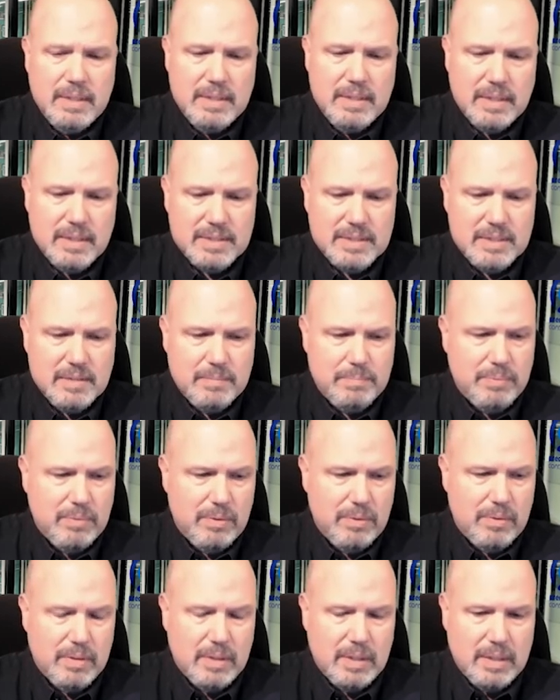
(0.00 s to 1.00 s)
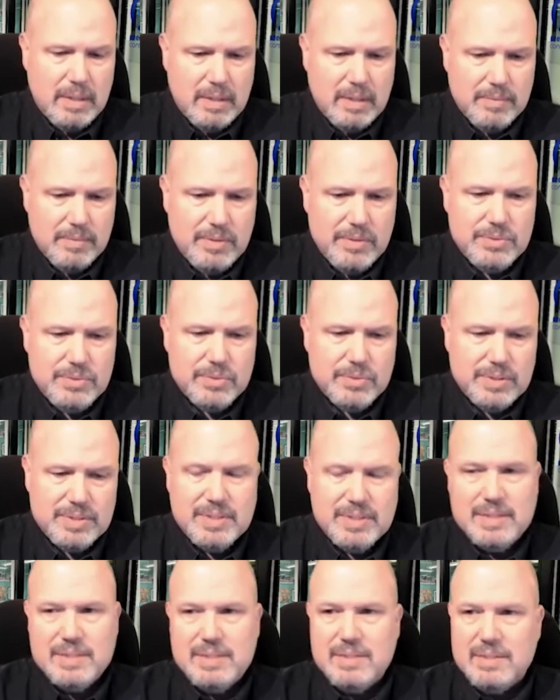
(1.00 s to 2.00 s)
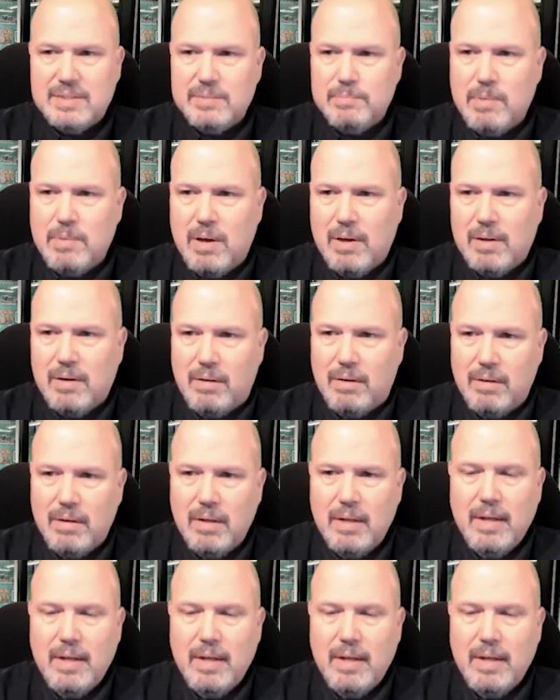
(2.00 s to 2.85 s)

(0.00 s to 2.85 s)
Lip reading: a simple user assistance model